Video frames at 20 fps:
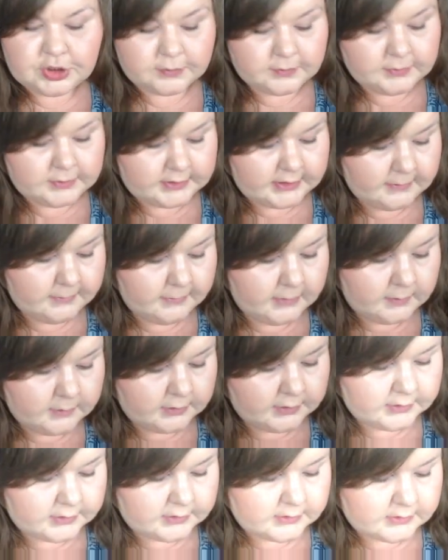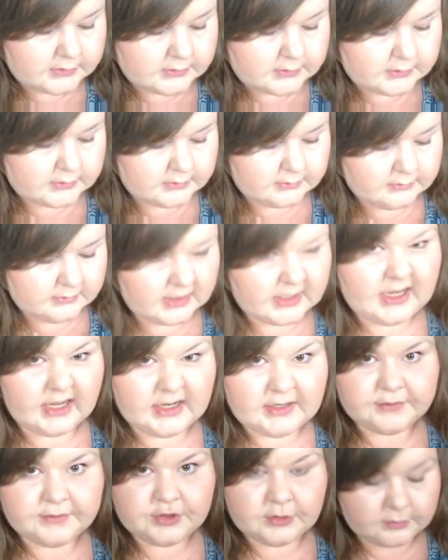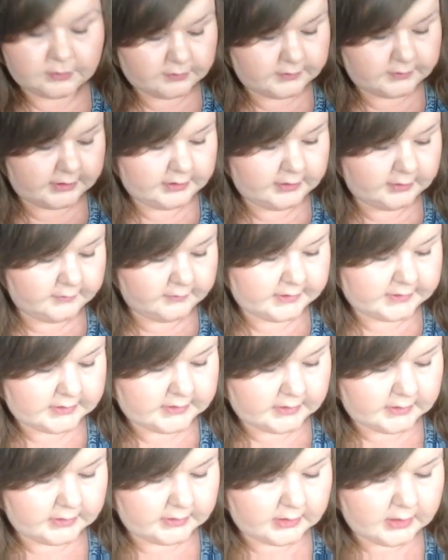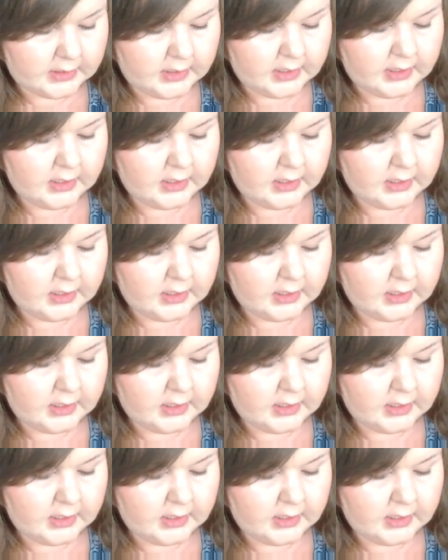jumped at me because it kind of jumps right in your face, I think.